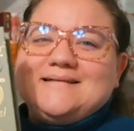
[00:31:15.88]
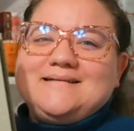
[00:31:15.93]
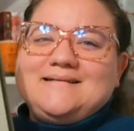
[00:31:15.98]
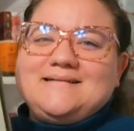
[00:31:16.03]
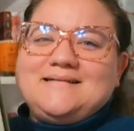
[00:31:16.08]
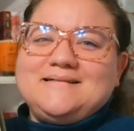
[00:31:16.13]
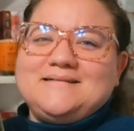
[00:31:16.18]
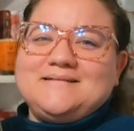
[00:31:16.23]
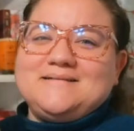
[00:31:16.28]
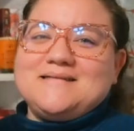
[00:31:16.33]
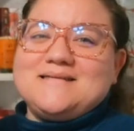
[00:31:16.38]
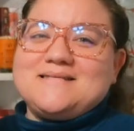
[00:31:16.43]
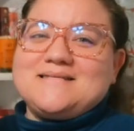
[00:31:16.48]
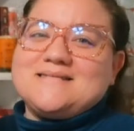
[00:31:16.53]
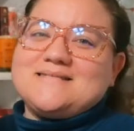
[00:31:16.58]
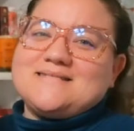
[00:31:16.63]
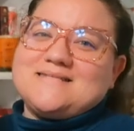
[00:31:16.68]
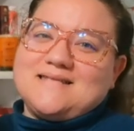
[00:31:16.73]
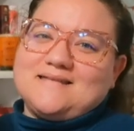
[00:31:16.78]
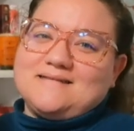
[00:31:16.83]
this
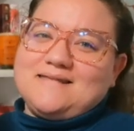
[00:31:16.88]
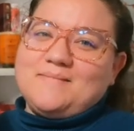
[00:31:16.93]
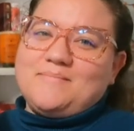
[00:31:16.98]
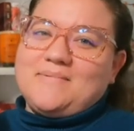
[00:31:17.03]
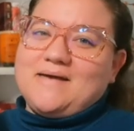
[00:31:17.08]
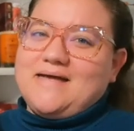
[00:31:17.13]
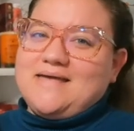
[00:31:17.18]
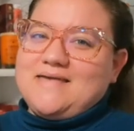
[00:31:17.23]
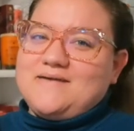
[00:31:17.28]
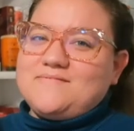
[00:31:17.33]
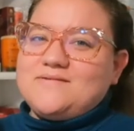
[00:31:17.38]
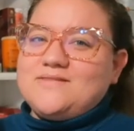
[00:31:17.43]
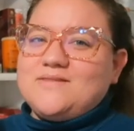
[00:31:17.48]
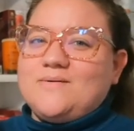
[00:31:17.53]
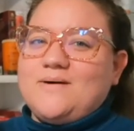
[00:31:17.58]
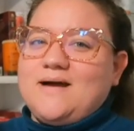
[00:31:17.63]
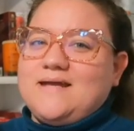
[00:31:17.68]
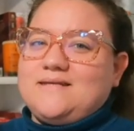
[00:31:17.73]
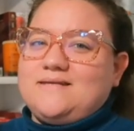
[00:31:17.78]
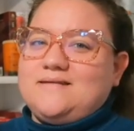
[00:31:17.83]
is silly, but even
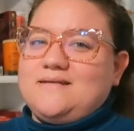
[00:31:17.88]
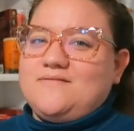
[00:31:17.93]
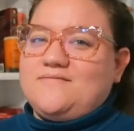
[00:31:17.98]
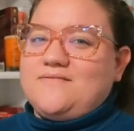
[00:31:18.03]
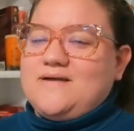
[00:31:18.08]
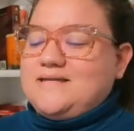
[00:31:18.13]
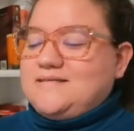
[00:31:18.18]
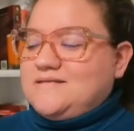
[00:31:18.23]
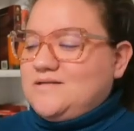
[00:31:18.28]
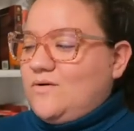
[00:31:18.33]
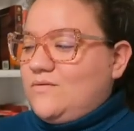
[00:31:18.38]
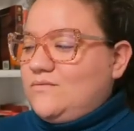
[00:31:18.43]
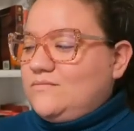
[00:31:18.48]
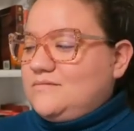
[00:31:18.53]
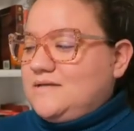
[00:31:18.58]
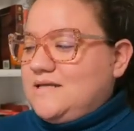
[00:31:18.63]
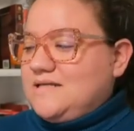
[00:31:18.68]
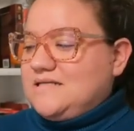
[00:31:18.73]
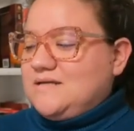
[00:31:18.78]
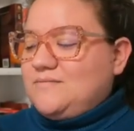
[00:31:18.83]
though if I
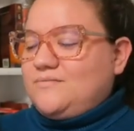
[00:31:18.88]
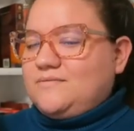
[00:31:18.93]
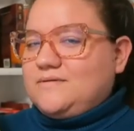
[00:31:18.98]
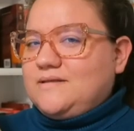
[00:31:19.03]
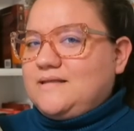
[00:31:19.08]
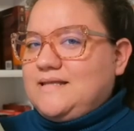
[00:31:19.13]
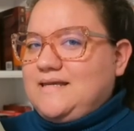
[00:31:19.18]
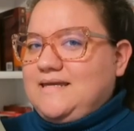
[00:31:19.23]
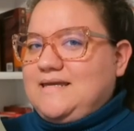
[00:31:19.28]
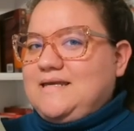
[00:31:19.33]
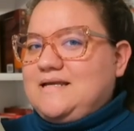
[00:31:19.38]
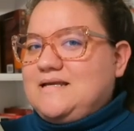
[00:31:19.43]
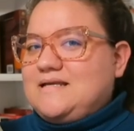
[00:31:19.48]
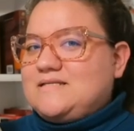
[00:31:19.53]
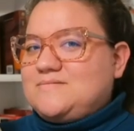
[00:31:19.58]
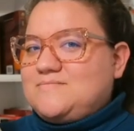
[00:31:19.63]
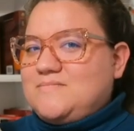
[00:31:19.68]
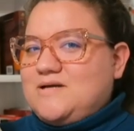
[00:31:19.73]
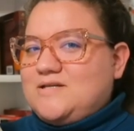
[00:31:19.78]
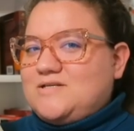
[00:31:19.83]
don't end up really liking it
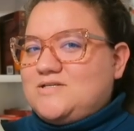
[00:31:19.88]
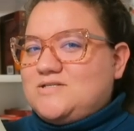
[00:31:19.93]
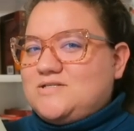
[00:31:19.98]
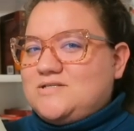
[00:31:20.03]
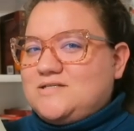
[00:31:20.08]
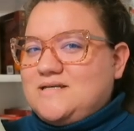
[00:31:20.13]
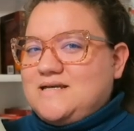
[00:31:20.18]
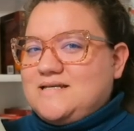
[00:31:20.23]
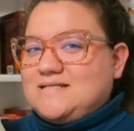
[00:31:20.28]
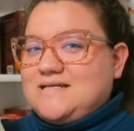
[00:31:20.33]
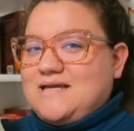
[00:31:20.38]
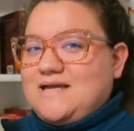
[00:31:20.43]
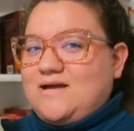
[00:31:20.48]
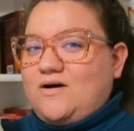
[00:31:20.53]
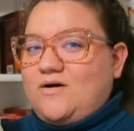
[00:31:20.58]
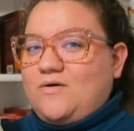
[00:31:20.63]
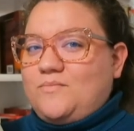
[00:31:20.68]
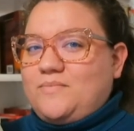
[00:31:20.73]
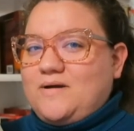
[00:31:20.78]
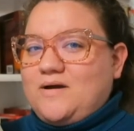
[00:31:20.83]
as much as I
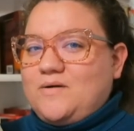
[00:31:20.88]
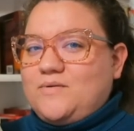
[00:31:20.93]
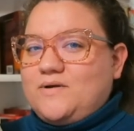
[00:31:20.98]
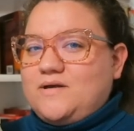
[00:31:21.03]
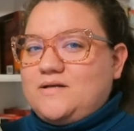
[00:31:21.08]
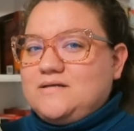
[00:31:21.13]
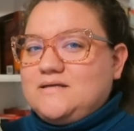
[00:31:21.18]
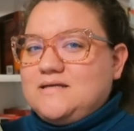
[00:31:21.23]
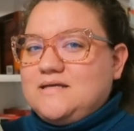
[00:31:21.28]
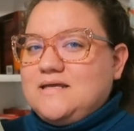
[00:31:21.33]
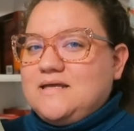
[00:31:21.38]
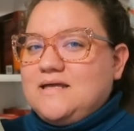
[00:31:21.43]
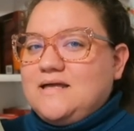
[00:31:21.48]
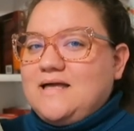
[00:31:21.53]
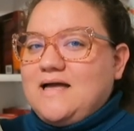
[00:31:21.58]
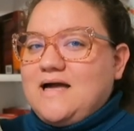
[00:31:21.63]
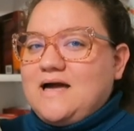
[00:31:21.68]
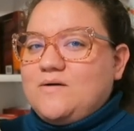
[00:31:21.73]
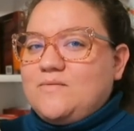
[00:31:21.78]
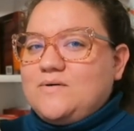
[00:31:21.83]
hope I would,
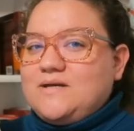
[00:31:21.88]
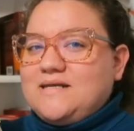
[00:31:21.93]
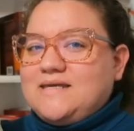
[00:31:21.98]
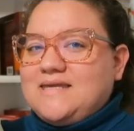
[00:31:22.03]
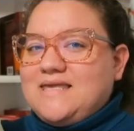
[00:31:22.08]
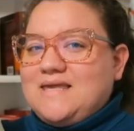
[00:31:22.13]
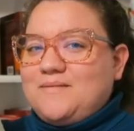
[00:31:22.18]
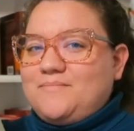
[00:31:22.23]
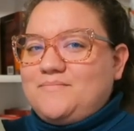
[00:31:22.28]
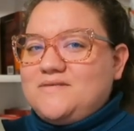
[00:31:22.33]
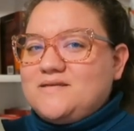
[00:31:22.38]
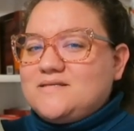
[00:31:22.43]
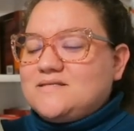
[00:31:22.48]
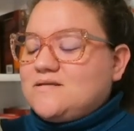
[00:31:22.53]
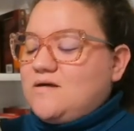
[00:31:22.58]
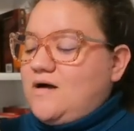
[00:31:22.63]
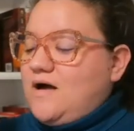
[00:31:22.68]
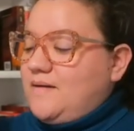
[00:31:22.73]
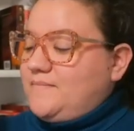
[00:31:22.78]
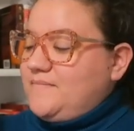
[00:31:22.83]
I want to keep this
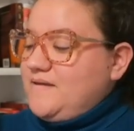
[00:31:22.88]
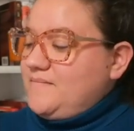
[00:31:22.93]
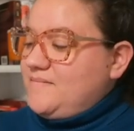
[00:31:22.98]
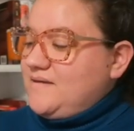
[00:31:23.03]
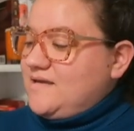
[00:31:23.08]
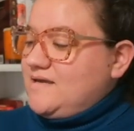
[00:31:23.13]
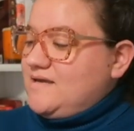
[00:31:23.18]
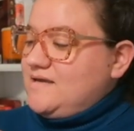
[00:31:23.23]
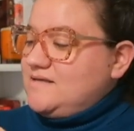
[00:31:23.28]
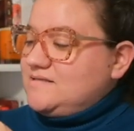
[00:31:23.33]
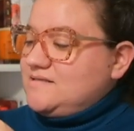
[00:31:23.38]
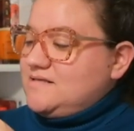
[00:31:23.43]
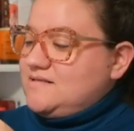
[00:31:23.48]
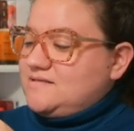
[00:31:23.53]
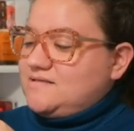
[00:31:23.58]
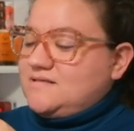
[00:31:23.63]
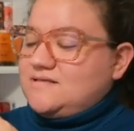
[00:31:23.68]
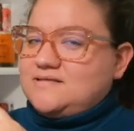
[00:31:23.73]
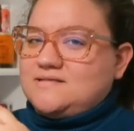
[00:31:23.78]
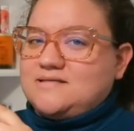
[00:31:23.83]
copy because
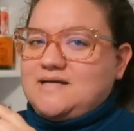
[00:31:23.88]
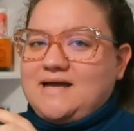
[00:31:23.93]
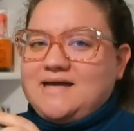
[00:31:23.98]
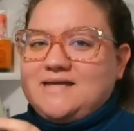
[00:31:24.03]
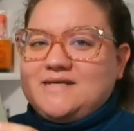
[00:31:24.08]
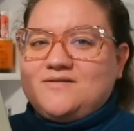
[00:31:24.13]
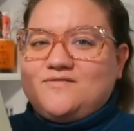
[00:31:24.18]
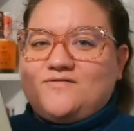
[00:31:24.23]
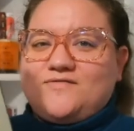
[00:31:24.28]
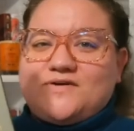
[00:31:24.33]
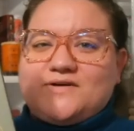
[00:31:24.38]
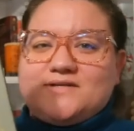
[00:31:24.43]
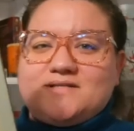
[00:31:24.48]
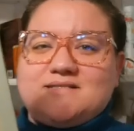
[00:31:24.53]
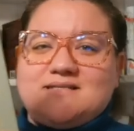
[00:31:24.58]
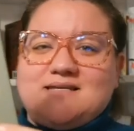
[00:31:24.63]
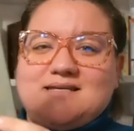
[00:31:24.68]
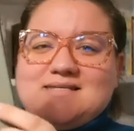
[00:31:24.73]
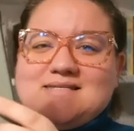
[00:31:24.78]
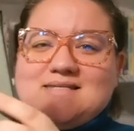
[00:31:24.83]
it's a signed
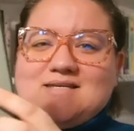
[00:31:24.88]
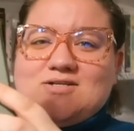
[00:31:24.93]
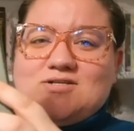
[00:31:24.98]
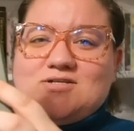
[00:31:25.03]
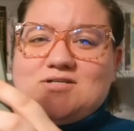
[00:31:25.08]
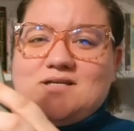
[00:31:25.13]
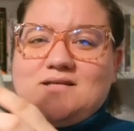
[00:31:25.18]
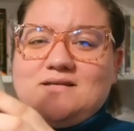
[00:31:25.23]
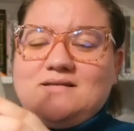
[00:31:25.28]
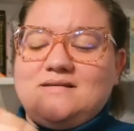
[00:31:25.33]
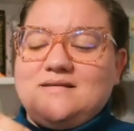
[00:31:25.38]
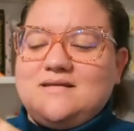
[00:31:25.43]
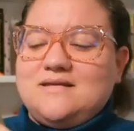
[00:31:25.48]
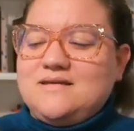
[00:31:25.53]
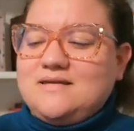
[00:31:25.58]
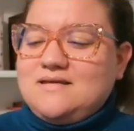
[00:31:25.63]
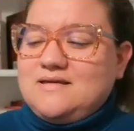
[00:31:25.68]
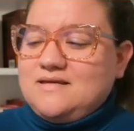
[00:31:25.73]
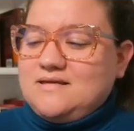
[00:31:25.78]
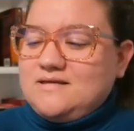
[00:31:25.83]
first edition.
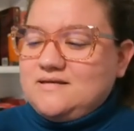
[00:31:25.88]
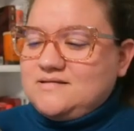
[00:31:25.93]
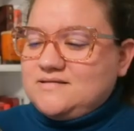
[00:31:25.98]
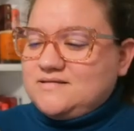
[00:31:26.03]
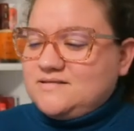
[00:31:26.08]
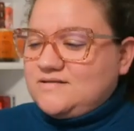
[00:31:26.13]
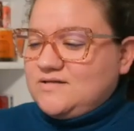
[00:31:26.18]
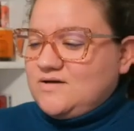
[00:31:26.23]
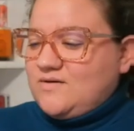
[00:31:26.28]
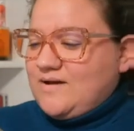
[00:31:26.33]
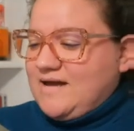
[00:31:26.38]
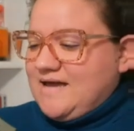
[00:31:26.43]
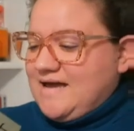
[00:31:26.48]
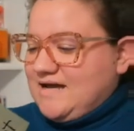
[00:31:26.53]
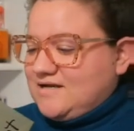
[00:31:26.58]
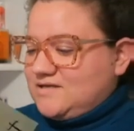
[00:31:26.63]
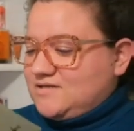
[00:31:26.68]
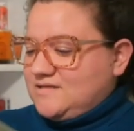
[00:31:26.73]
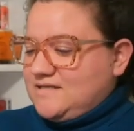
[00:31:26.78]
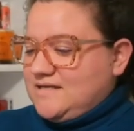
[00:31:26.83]
So I
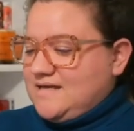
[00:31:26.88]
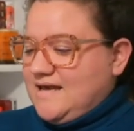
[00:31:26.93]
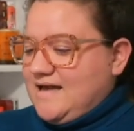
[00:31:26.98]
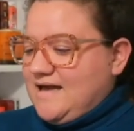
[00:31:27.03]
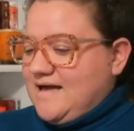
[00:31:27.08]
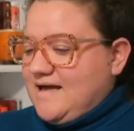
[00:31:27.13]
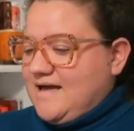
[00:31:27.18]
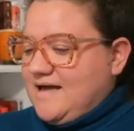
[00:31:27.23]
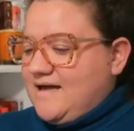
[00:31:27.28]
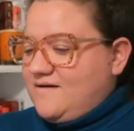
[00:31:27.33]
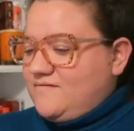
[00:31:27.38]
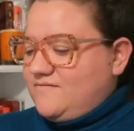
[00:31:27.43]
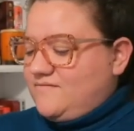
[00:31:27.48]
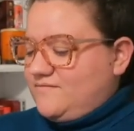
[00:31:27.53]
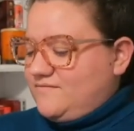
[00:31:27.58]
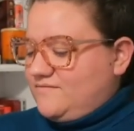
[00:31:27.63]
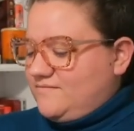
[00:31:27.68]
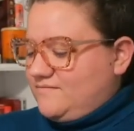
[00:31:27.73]
actually have